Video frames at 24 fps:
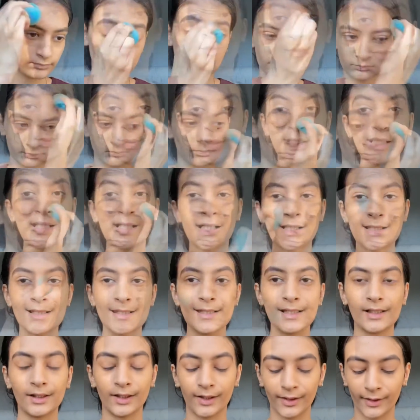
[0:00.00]
For the
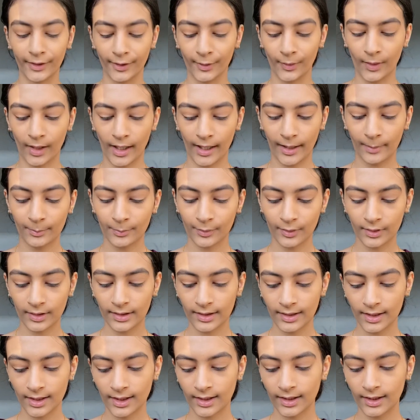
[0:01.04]
concealer now, I put
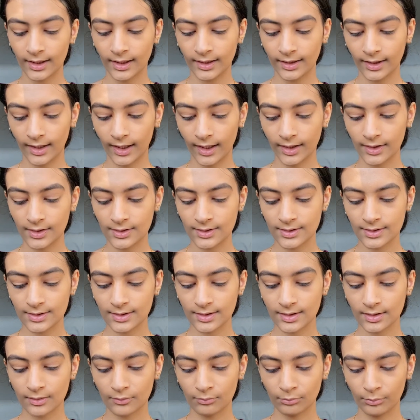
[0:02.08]
the
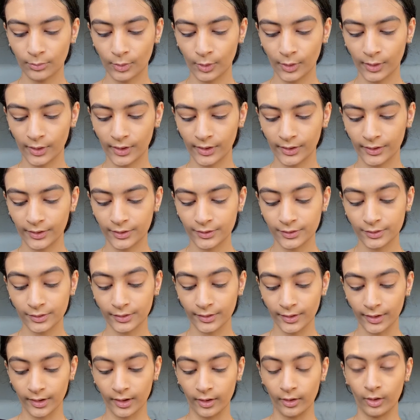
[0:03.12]
NYX Born to
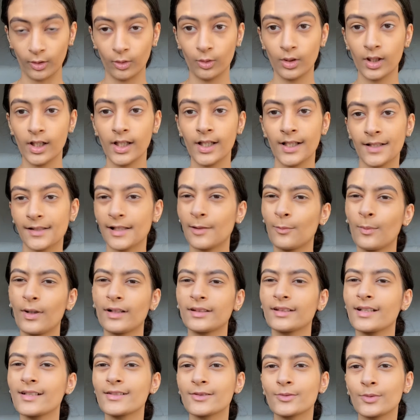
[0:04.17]
Glow, the one
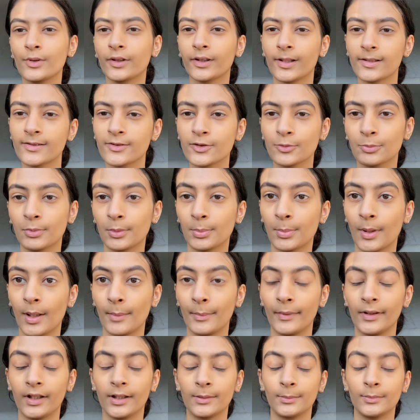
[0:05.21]
that's going on super
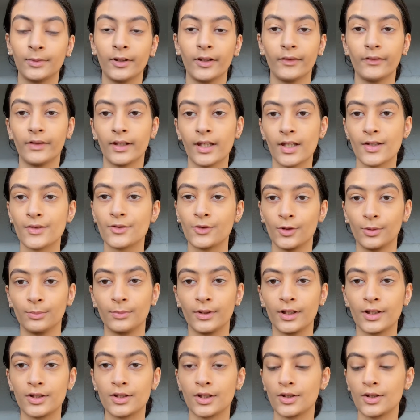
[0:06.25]
popular. I'm loving it so much.